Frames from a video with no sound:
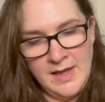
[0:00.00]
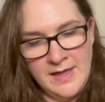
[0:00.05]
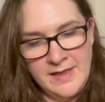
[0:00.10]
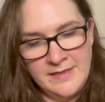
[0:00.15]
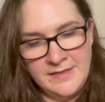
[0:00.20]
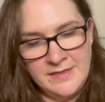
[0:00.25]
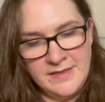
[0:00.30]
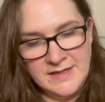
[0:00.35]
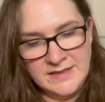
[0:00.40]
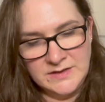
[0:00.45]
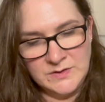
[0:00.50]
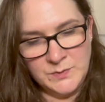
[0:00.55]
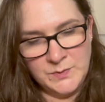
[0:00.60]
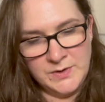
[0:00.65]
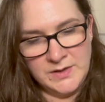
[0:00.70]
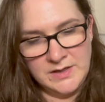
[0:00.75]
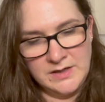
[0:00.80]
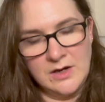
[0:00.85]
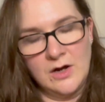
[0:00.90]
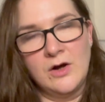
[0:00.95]
This
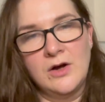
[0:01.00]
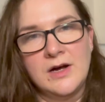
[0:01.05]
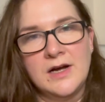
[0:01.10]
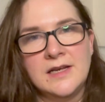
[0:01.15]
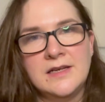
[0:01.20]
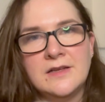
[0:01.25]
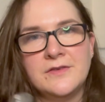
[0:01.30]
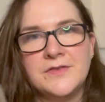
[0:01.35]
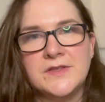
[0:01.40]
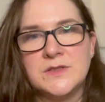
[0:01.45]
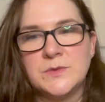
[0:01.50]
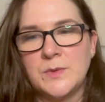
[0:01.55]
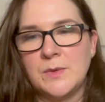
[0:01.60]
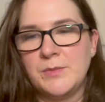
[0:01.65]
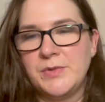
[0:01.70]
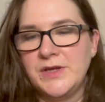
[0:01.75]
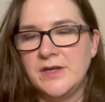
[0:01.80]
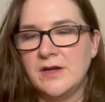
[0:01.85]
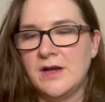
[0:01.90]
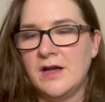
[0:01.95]
one, oh, I love this one,
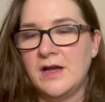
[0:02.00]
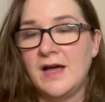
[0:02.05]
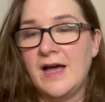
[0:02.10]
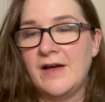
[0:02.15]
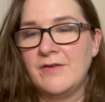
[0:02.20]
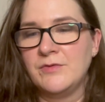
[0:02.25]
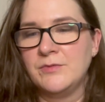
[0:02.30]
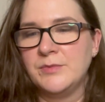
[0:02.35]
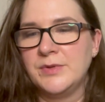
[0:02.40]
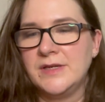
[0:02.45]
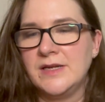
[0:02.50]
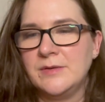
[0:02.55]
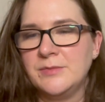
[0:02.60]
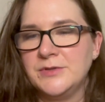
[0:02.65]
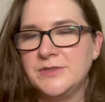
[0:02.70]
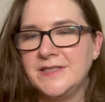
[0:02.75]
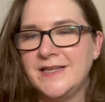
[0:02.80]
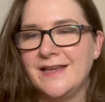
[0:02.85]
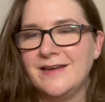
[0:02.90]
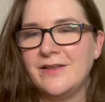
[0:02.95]
but I haven't been able
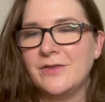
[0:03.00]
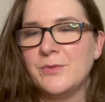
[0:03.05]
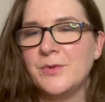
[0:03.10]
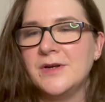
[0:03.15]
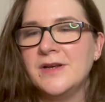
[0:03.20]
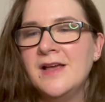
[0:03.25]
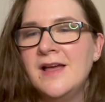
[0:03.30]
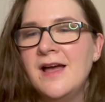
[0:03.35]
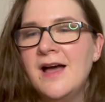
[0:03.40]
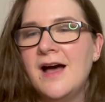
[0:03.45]
to get another one.